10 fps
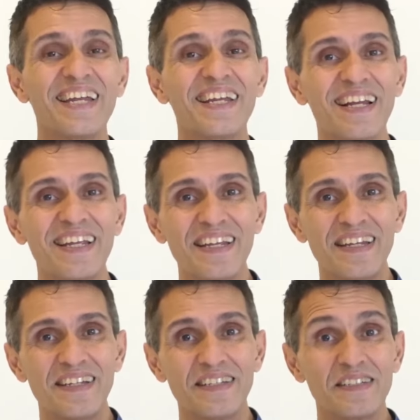and
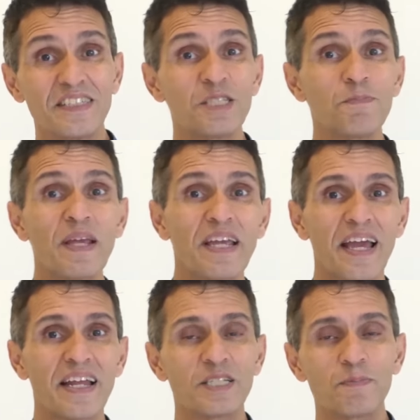clean,
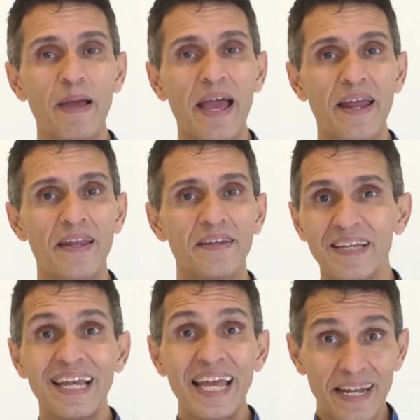spick and span.
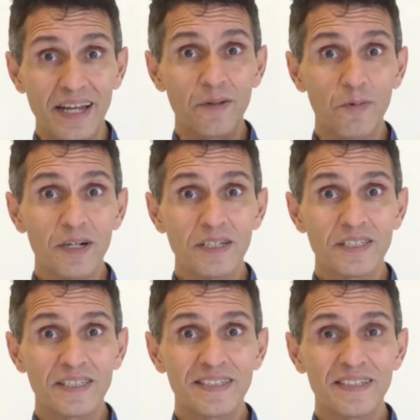In other
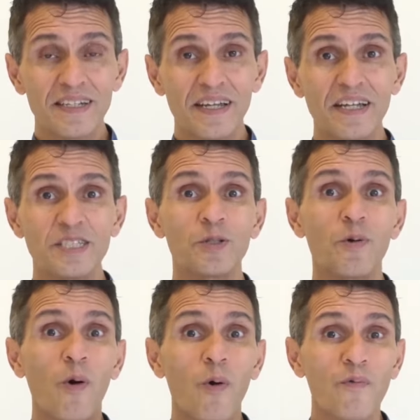words, it's
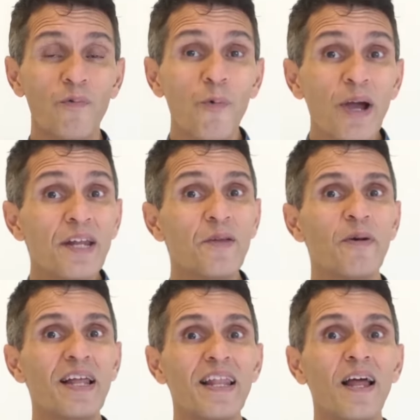very
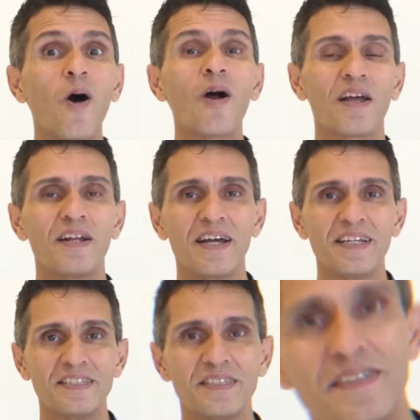well organized.